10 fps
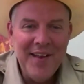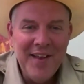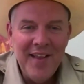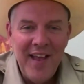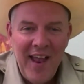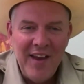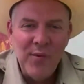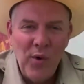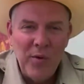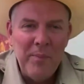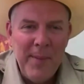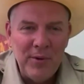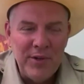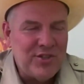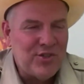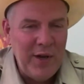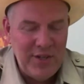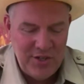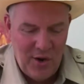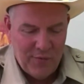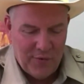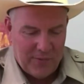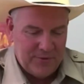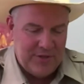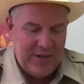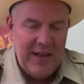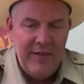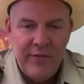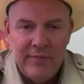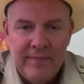it made me. And you're wanting people to switch over, Steve.